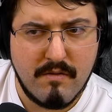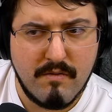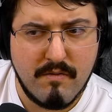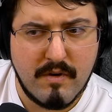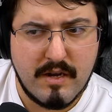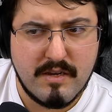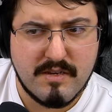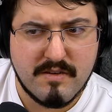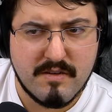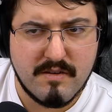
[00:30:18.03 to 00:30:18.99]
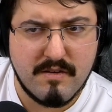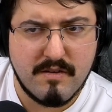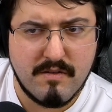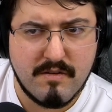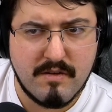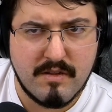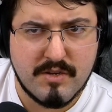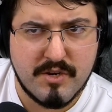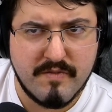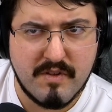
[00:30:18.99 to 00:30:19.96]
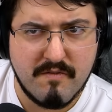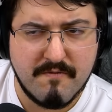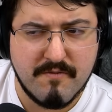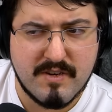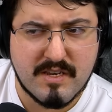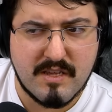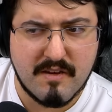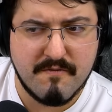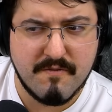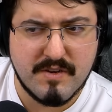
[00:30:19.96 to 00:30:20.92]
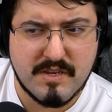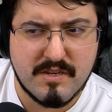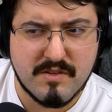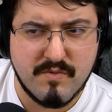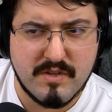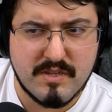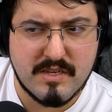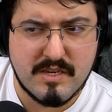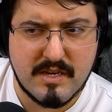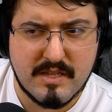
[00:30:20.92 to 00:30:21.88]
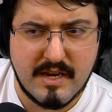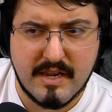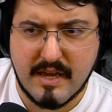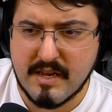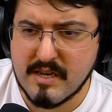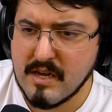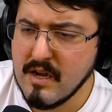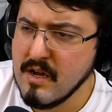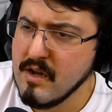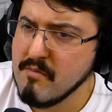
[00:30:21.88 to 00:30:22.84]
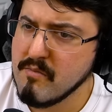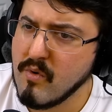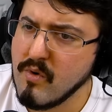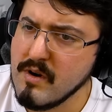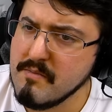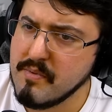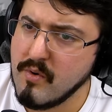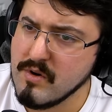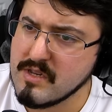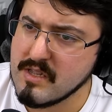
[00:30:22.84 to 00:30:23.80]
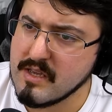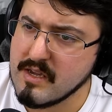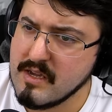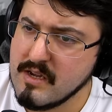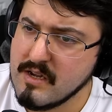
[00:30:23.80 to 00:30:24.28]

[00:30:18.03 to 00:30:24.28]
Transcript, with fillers: Why is it's shifting to Frisk like Frisk is the one seeing that? And more importantly,